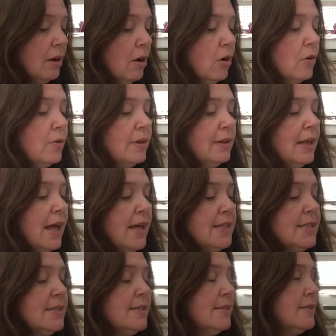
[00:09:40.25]
Oh,
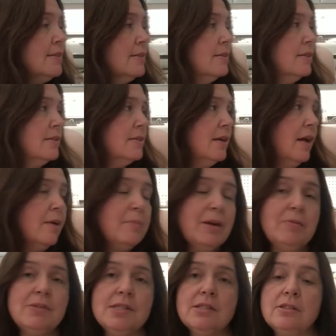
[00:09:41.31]
last time
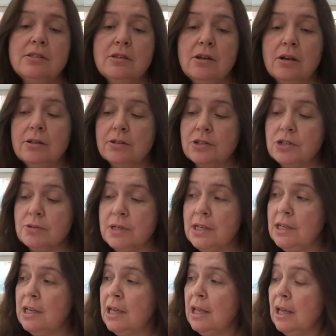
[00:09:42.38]
I was at Dollar
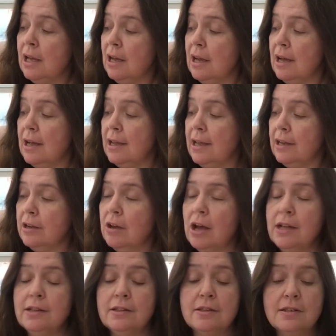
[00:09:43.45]
Tree, I had
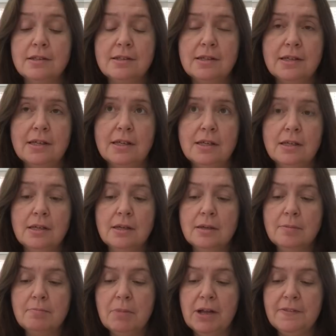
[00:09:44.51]
gotten the
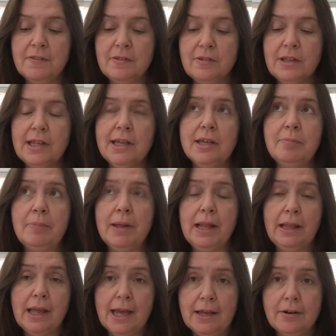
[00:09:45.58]
monthly
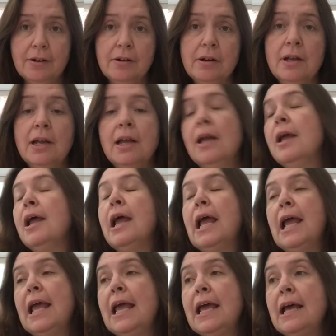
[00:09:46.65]
planner.
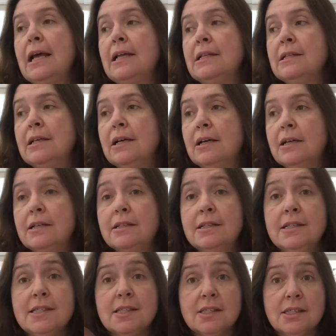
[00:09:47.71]
And uh,
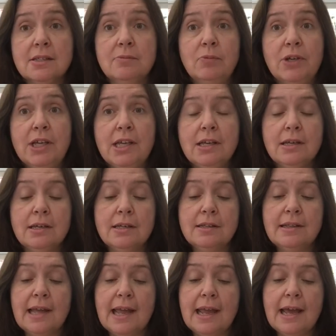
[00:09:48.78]
this week
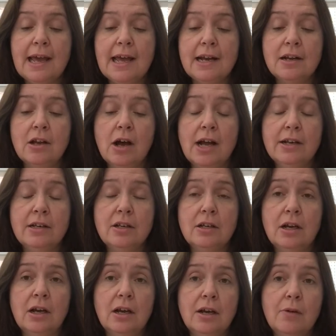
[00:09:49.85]
they had gotten,
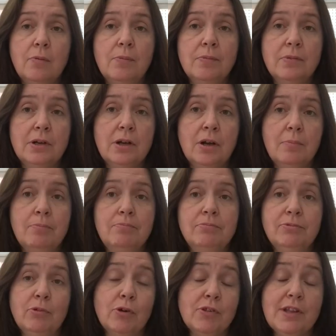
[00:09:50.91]
uh, a,
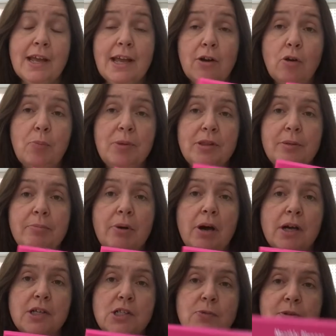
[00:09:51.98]
or they had opened the
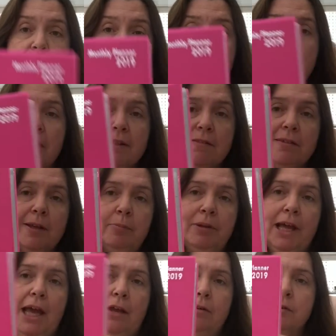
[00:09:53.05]
box with the monthly
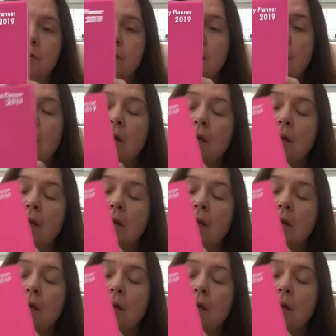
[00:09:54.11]
planners.